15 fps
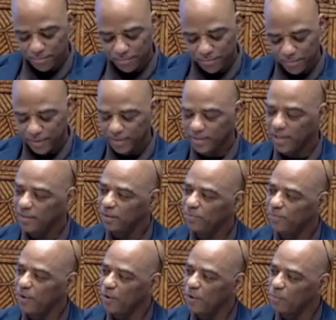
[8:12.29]

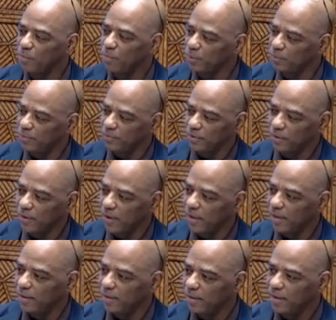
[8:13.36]
telephone booths on
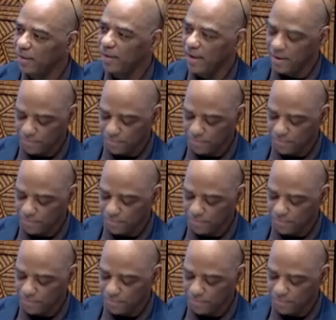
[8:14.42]
every